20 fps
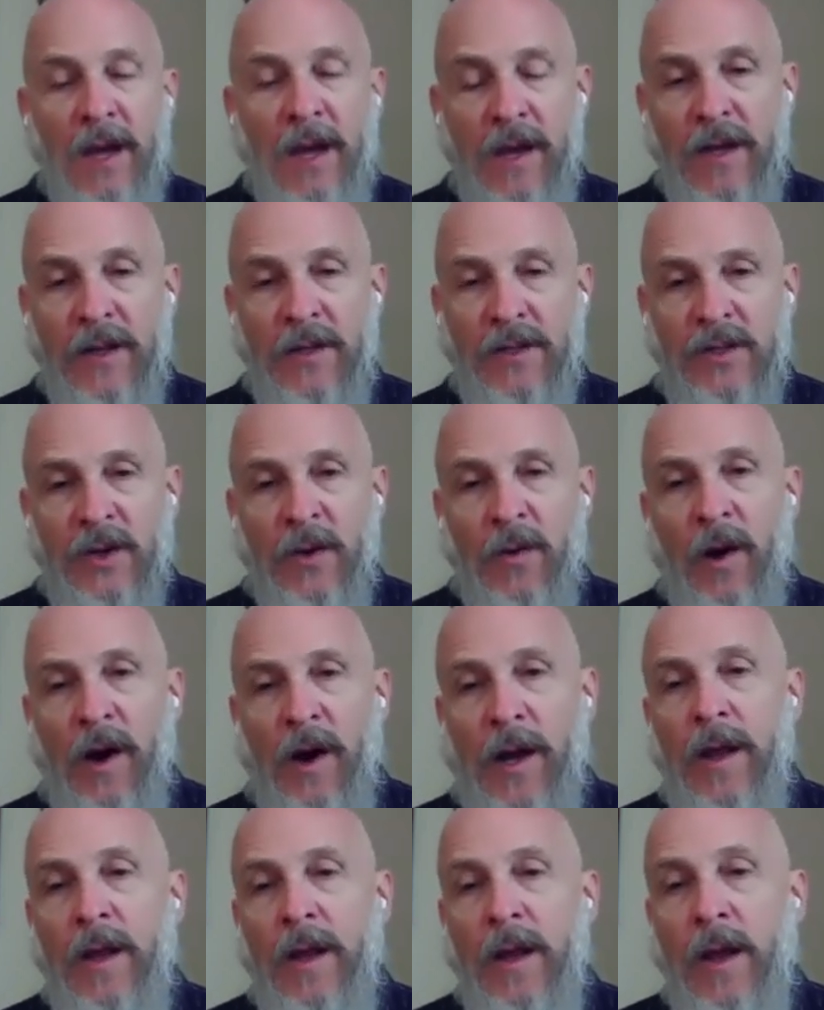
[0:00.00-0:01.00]
and so
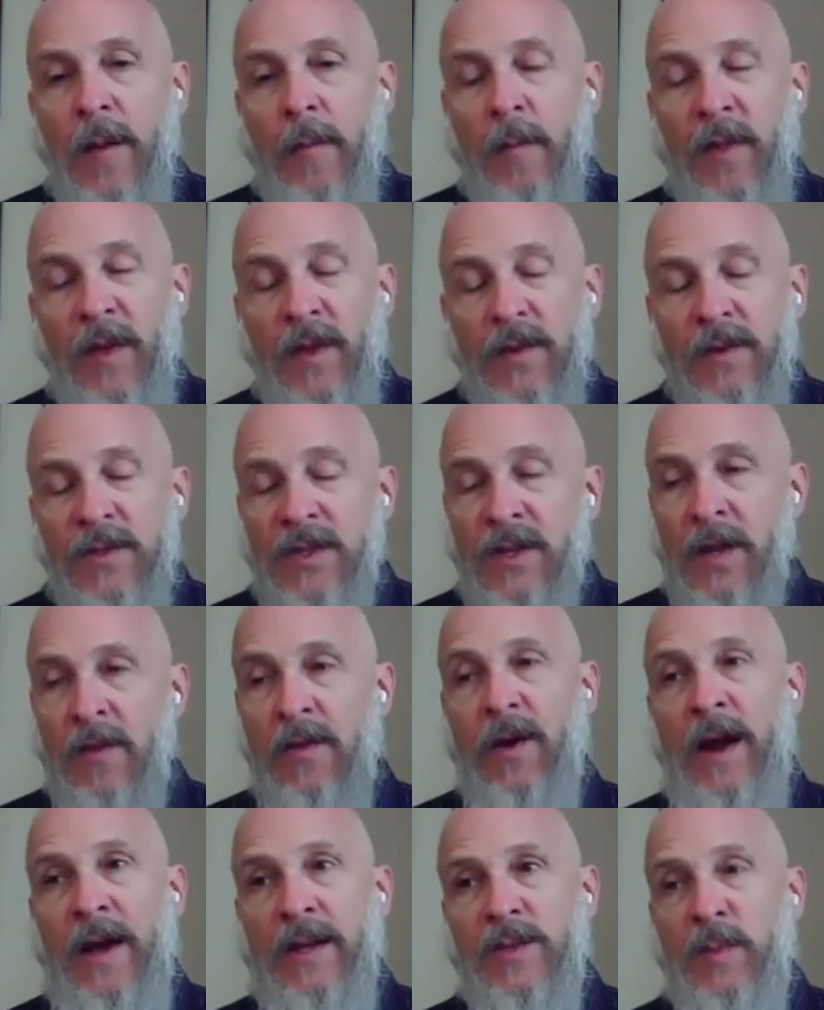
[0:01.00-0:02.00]
on. But then there's another
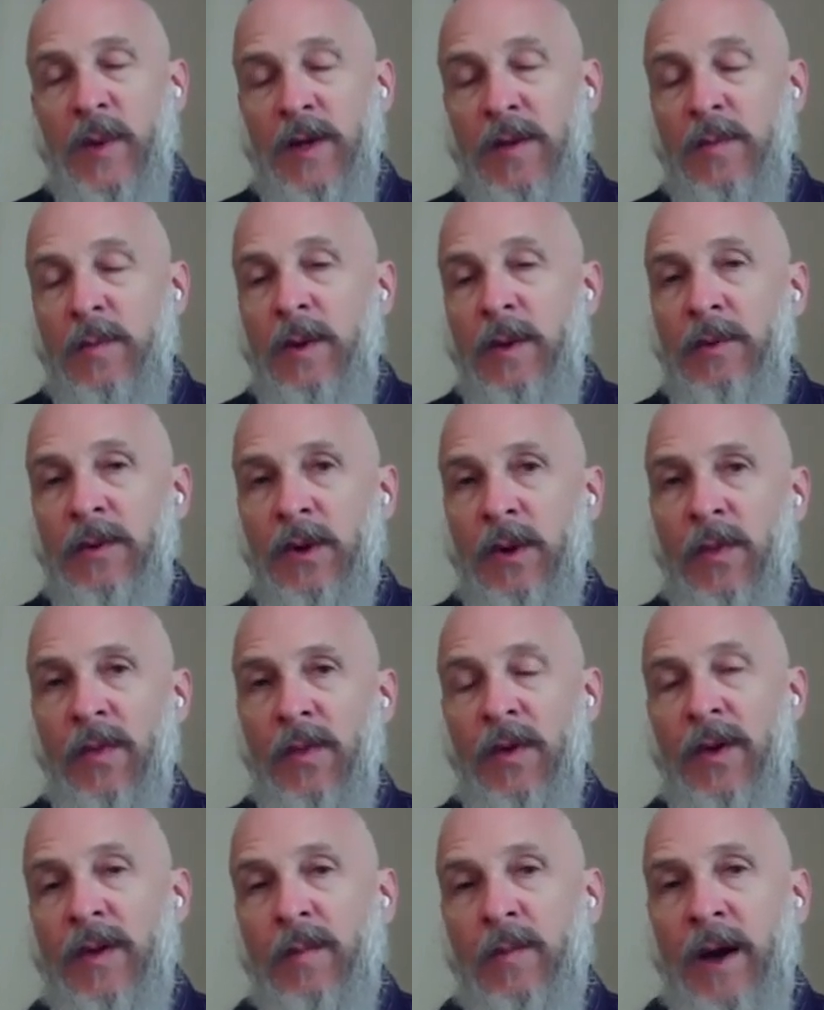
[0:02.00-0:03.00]
aspect that people don't
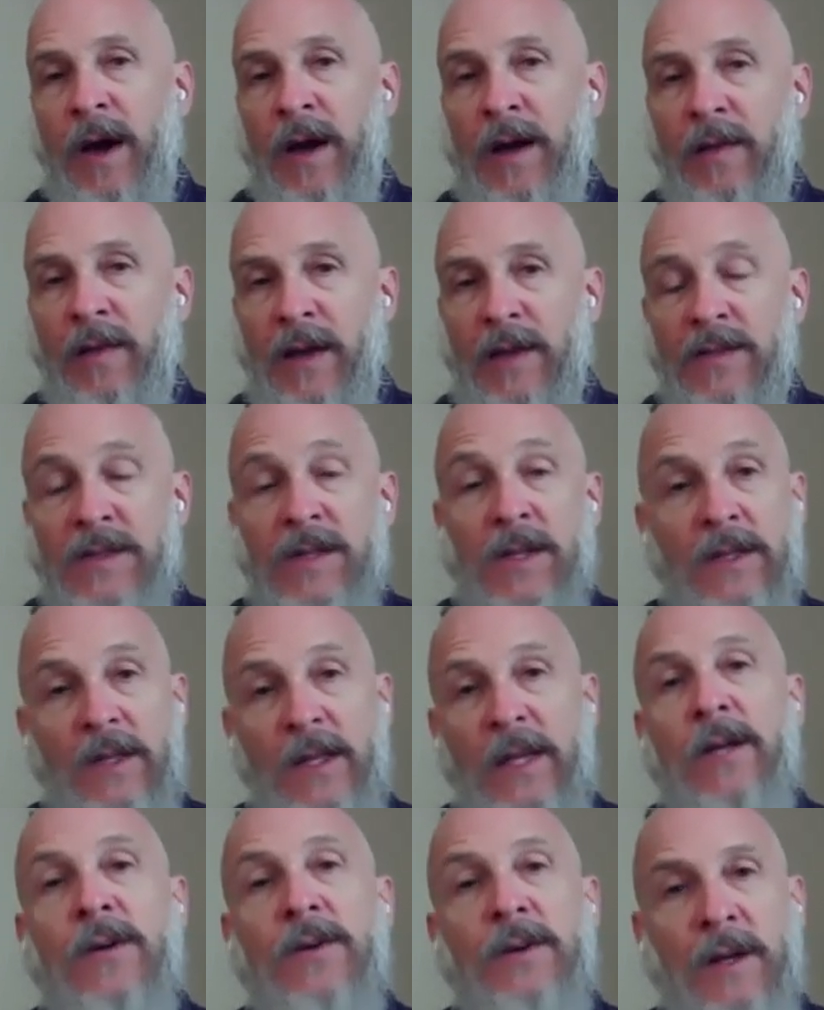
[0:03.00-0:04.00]
think about, and that's the
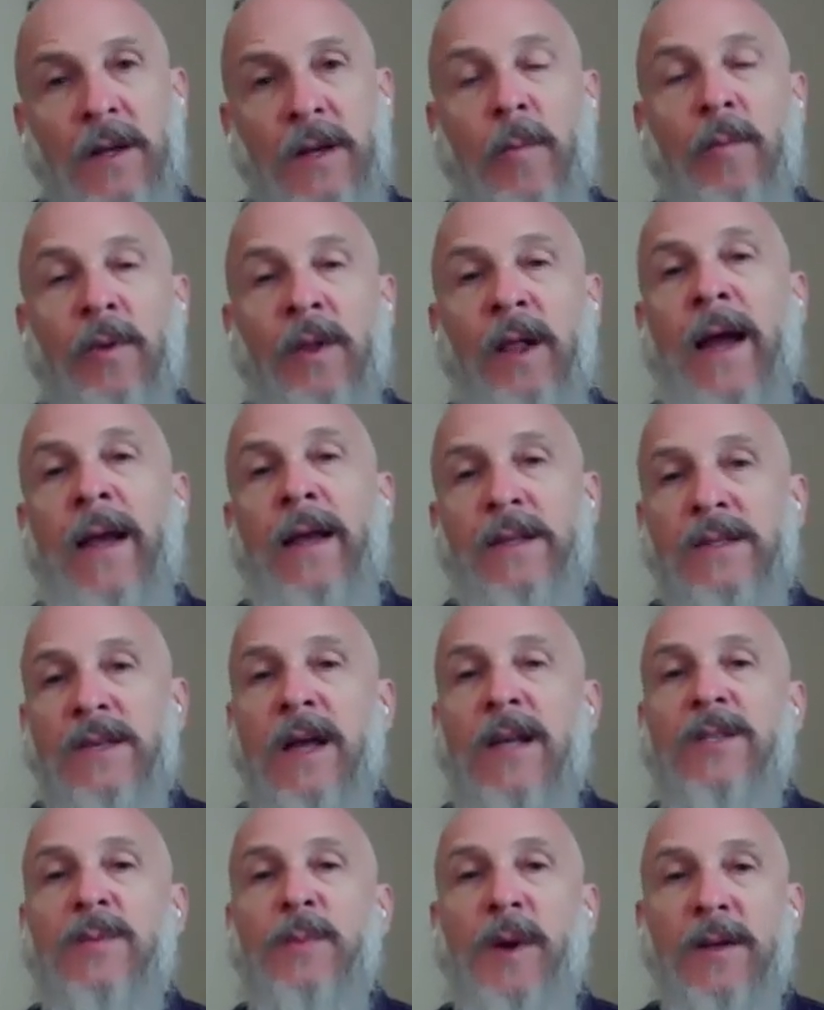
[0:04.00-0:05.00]
legal and compliance
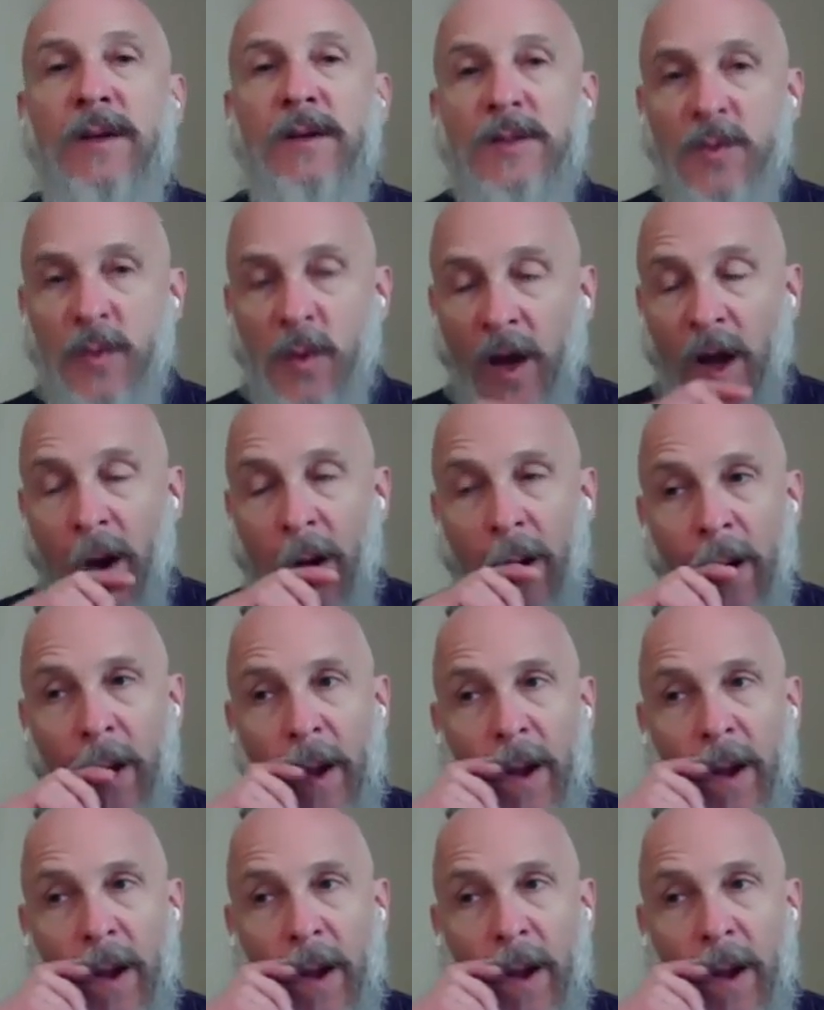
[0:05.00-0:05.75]
aspect as well.